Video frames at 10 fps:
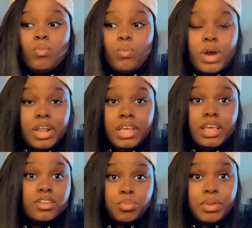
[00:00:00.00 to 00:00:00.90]
what
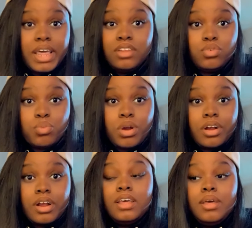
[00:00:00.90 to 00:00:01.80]
his plans
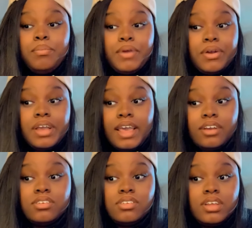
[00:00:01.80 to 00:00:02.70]
were. Barry
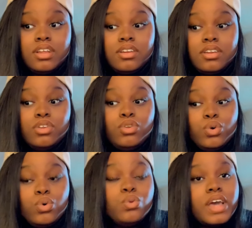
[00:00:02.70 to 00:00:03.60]
Hankerson
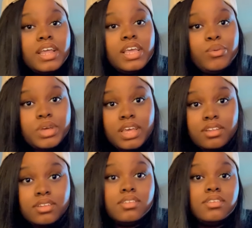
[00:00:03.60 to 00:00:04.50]
knew that he would
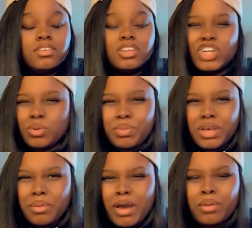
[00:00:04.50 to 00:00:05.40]
get such a
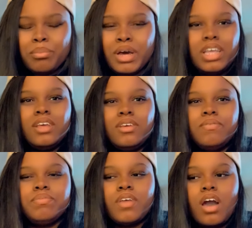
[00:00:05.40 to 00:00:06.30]
big amount of money
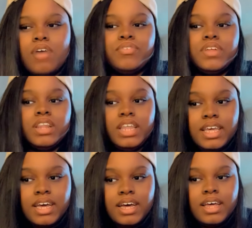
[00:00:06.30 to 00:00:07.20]
off of
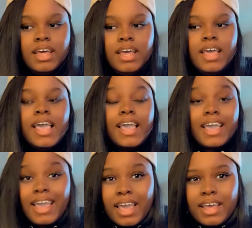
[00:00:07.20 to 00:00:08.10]
Aaliyah,
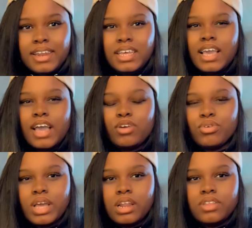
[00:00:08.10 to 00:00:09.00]
and he had
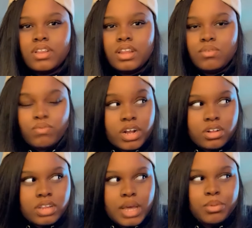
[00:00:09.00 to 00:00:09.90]
created the
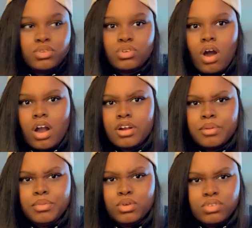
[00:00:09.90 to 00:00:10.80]
record label, so all her
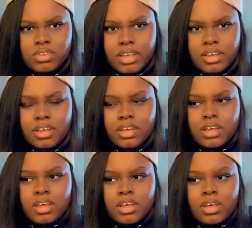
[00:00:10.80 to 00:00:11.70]
music
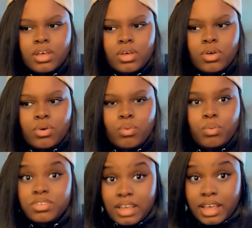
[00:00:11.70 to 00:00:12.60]

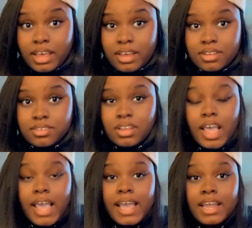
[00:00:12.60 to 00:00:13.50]
was his.
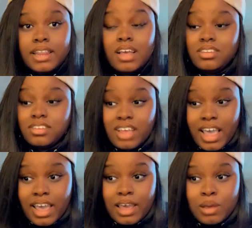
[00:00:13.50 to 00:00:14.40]
And they
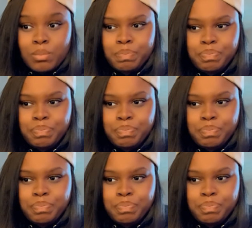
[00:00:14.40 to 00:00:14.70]
say